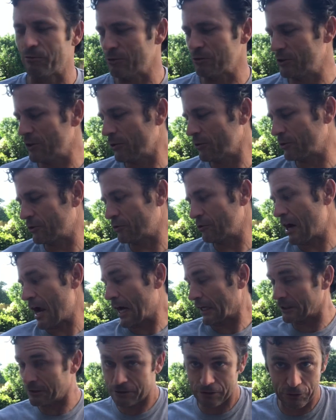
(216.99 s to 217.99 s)
There was no
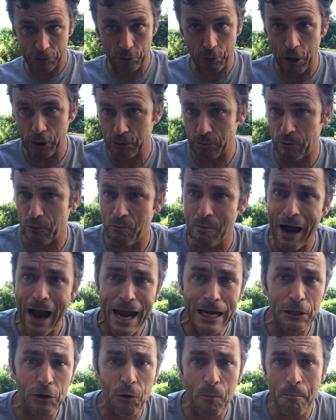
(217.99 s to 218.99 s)
distractions, and trust me,
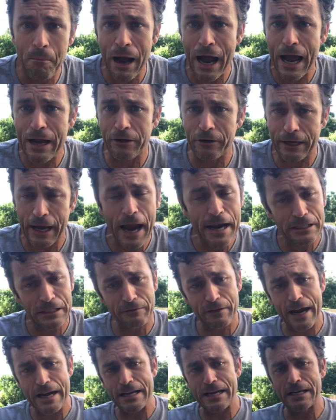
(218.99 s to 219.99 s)
my little minor case
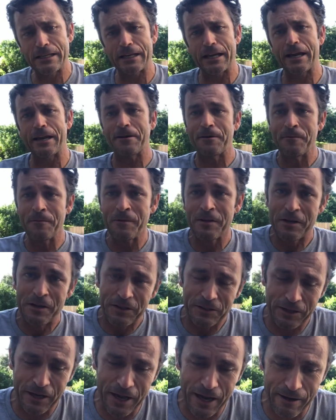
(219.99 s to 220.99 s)
of ADD,
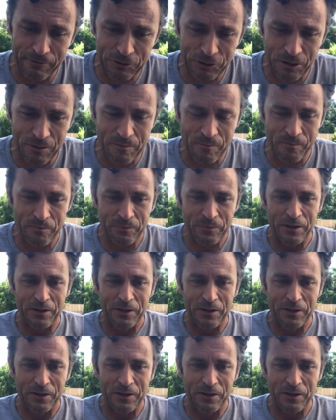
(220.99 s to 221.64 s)
to have an